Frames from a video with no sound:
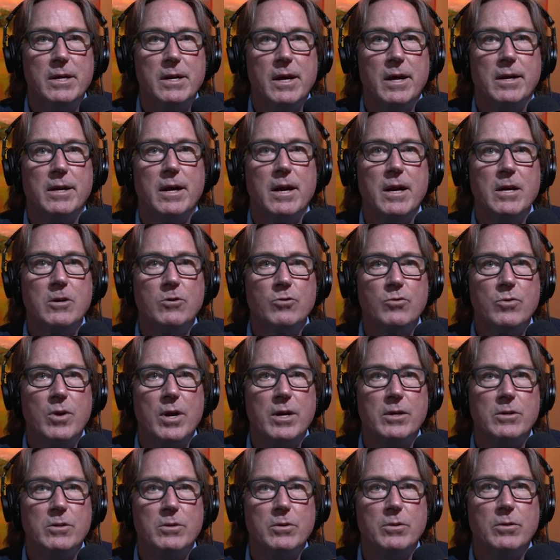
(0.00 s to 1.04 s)
a
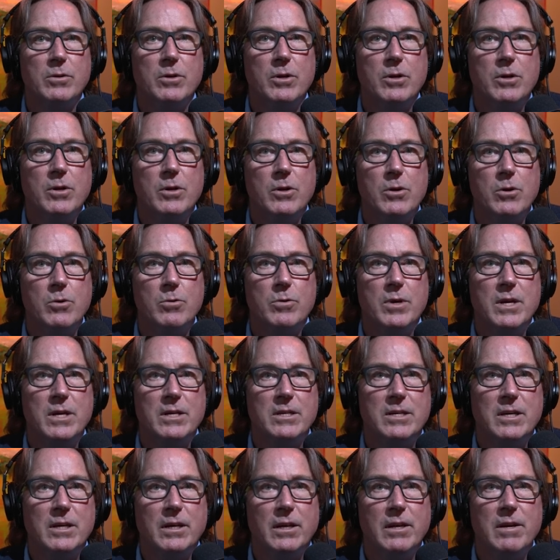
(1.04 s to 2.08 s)
contractor who can
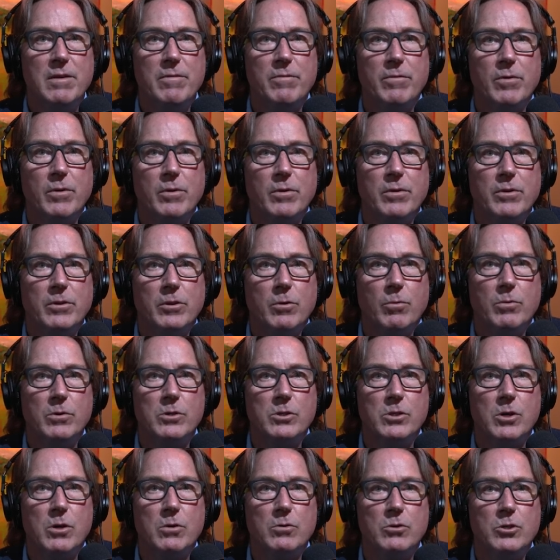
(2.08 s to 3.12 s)
deliver the
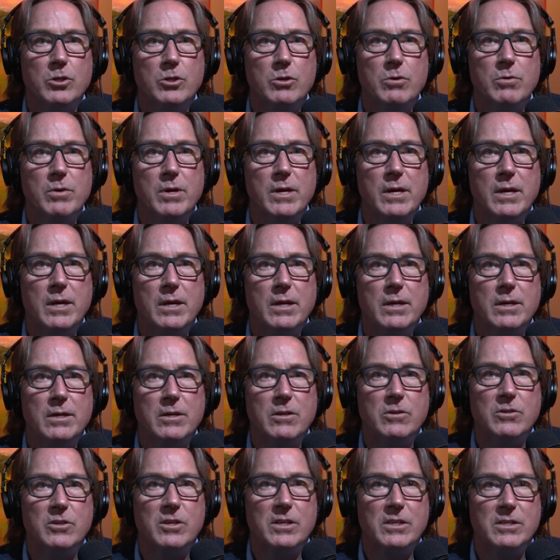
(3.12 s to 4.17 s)
results you need to
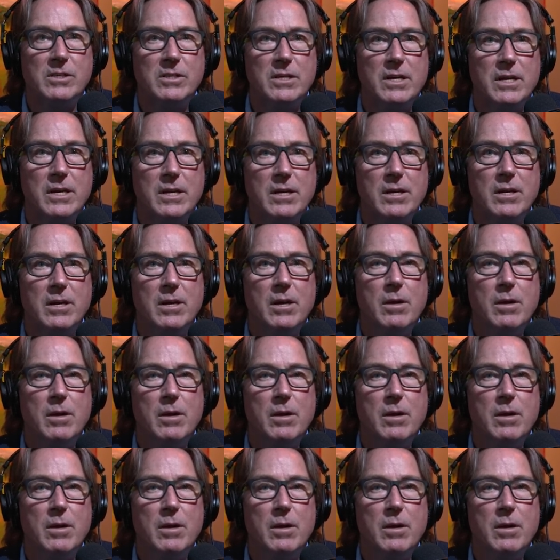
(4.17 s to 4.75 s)
succeed.